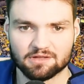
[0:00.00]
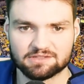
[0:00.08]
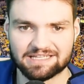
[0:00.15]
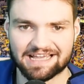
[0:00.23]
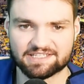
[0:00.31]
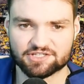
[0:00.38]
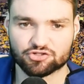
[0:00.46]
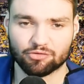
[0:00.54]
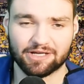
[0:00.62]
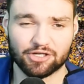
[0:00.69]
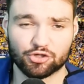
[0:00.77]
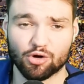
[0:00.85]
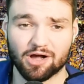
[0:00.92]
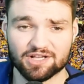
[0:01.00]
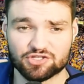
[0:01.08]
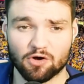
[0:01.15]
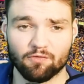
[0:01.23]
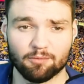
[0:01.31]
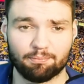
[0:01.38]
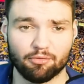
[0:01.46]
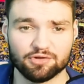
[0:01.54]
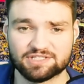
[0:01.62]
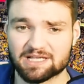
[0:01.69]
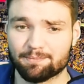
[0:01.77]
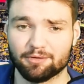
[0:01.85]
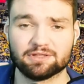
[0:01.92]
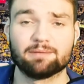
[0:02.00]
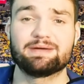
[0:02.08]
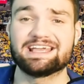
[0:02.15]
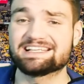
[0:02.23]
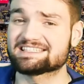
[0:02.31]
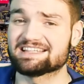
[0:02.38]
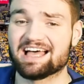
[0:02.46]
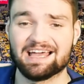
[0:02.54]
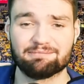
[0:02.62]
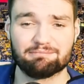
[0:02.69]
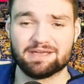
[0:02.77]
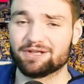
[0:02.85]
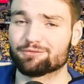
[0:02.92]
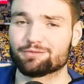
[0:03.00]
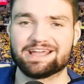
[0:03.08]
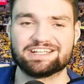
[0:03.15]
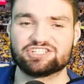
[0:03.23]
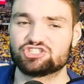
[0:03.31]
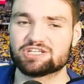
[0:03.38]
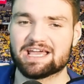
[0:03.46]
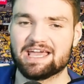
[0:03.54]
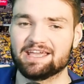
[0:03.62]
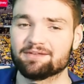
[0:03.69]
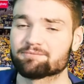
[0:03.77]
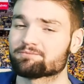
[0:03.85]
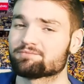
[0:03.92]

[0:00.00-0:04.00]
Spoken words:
takes a screen, crossover, pulls up on the baseline, mid-range J,